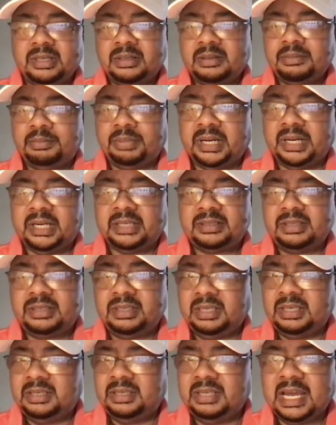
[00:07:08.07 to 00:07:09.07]
But
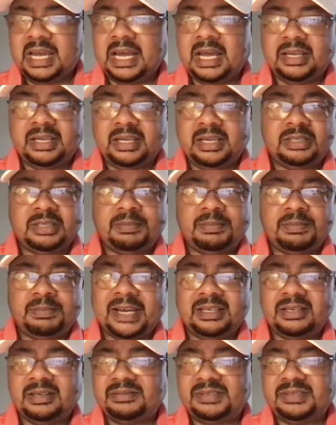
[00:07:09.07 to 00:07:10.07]
yeah, each
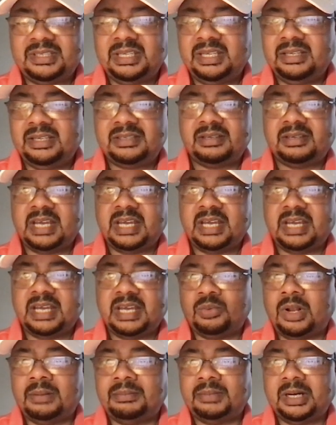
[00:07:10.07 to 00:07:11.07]
packet of seeds at
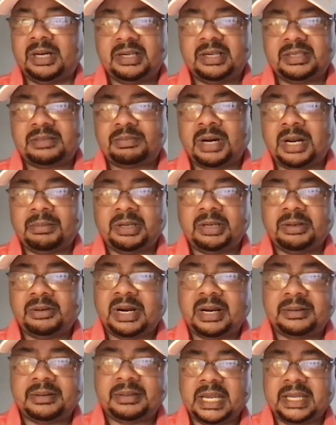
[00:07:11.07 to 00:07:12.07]
Walmart is probably
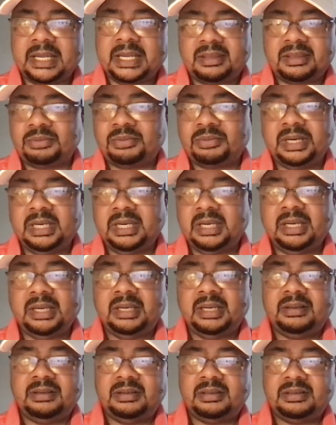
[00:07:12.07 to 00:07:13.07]
around
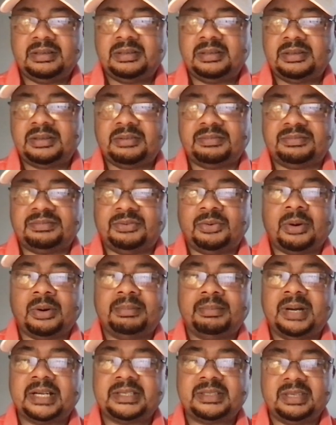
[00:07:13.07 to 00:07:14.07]
$3 to
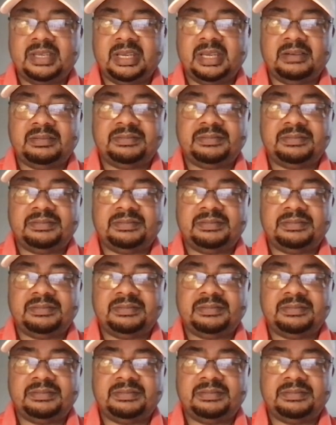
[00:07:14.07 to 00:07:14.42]
$4, if